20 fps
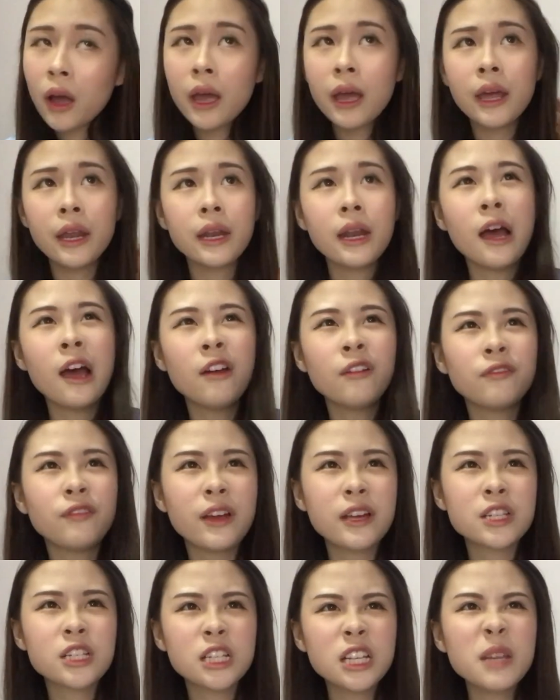And I've
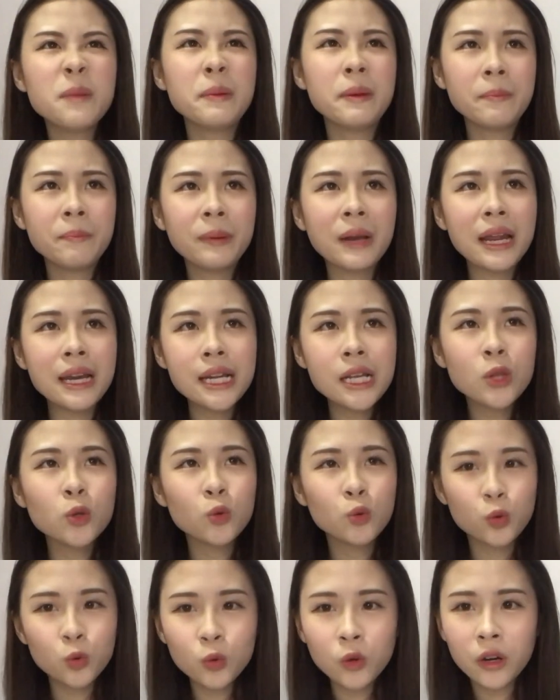actually been planning
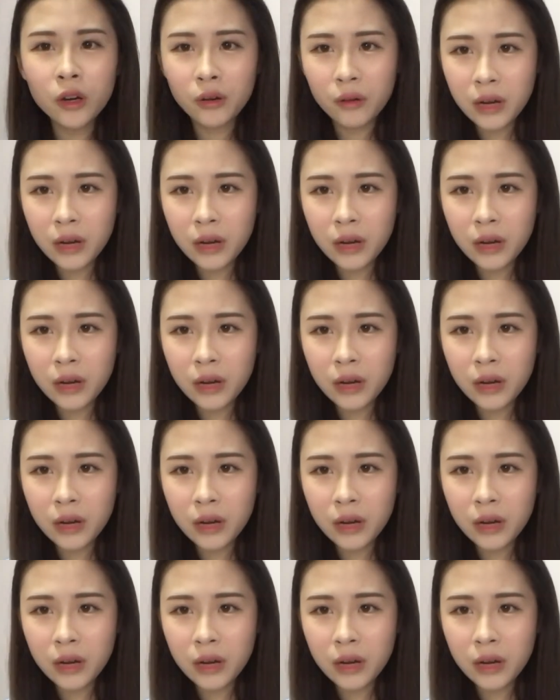to do a